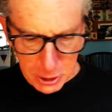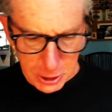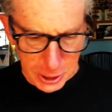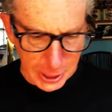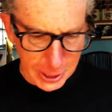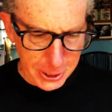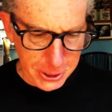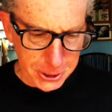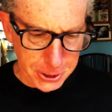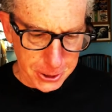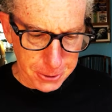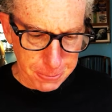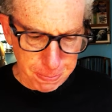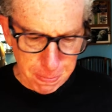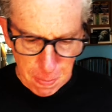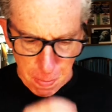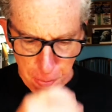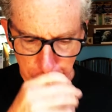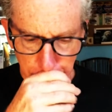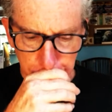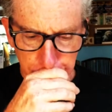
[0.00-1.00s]
Delicious.
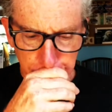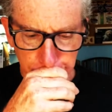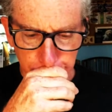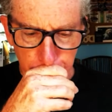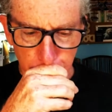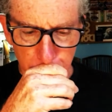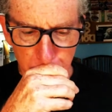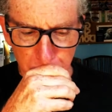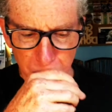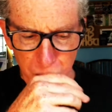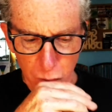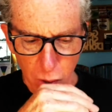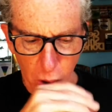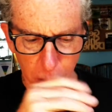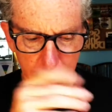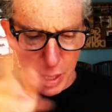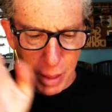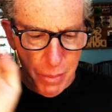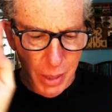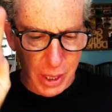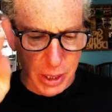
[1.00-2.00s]

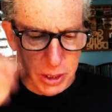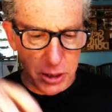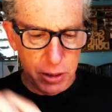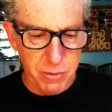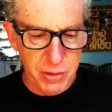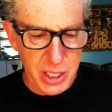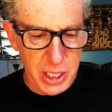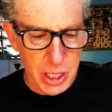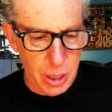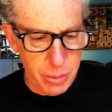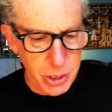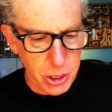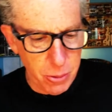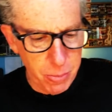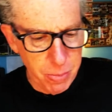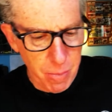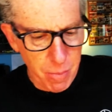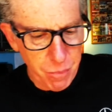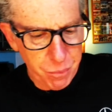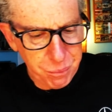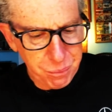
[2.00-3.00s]
Okay. Mazda VW.
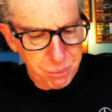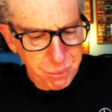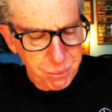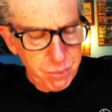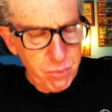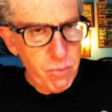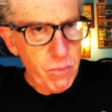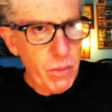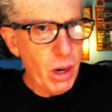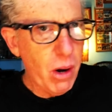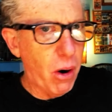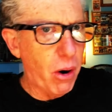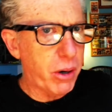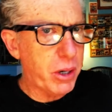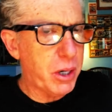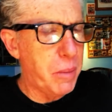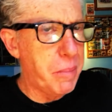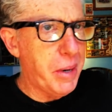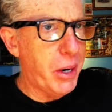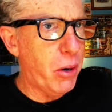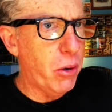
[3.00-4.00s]
Our
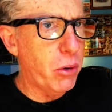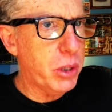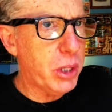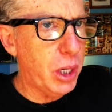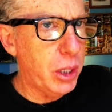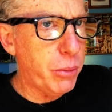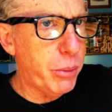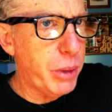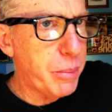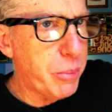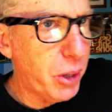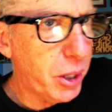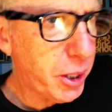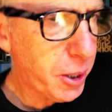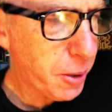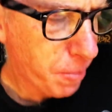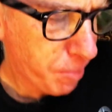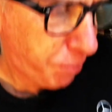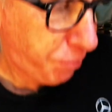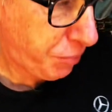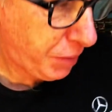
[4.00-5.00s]
Camaro coloring book
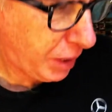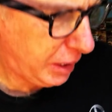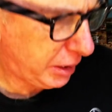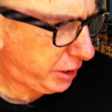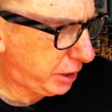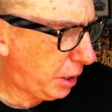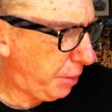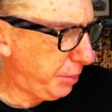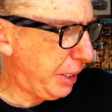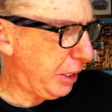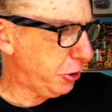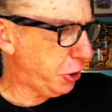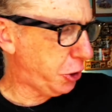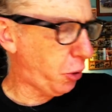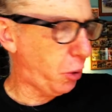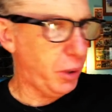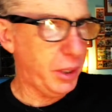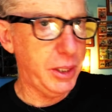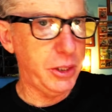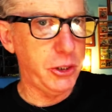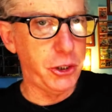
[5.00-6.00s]
is coming out
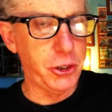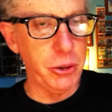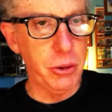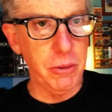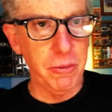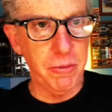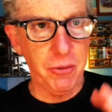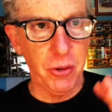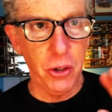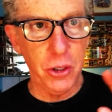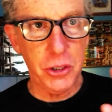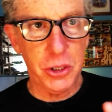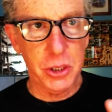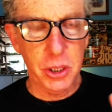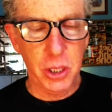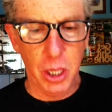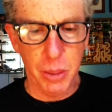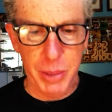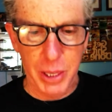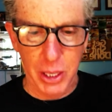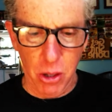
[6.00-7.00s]
shortly. June 1st. They're
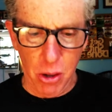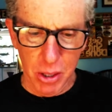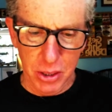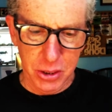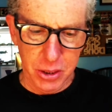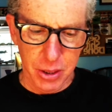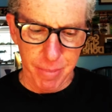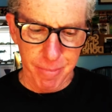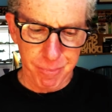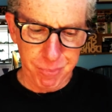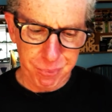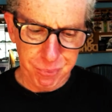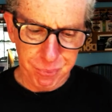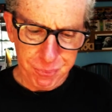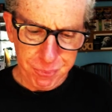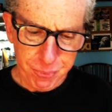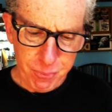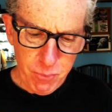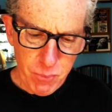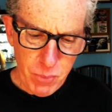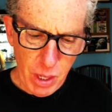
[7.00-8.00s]
going to be launching
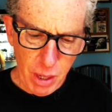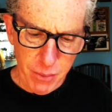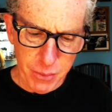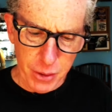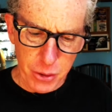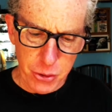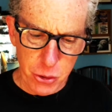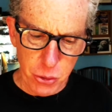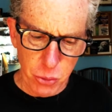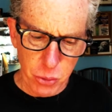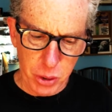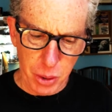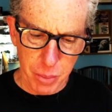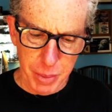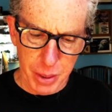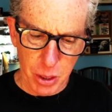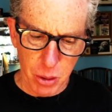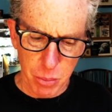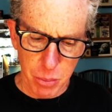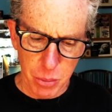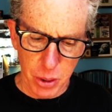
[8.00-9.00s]
the new
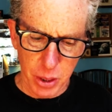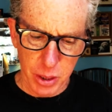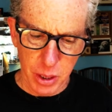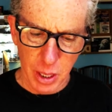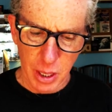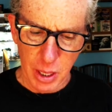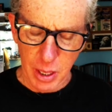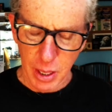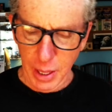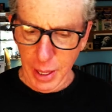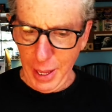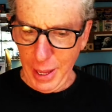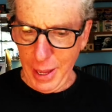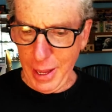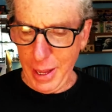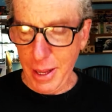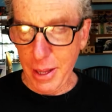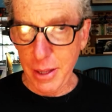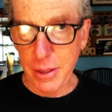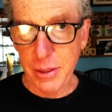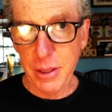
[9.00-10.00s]
Camaro book.
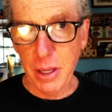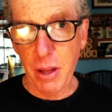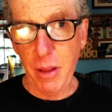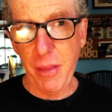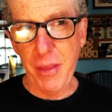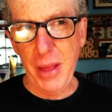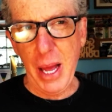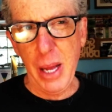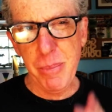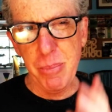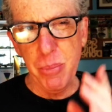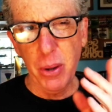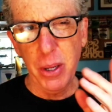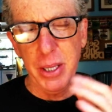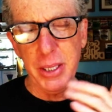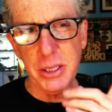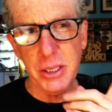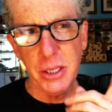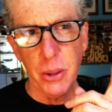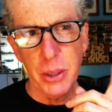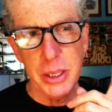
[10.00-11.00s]
And that book
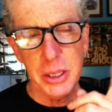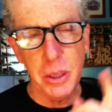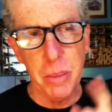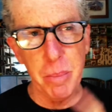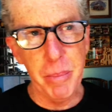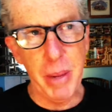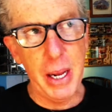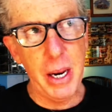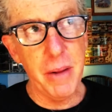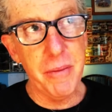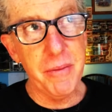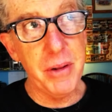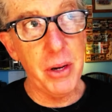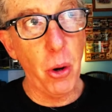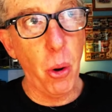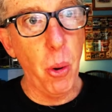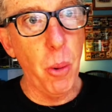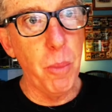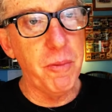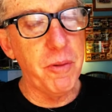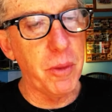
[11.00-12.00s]
is going to benefit
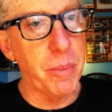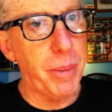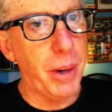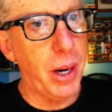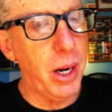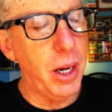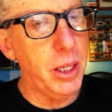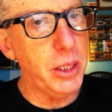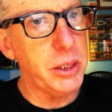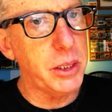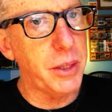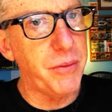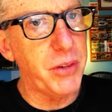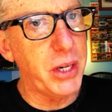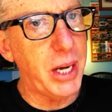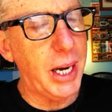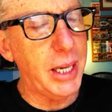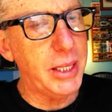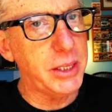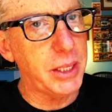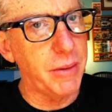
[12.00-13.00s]
Hope for Paws. If you
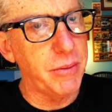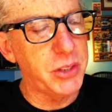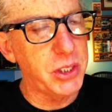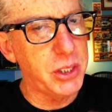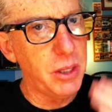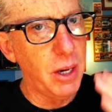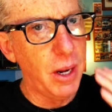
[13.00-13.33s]
guys have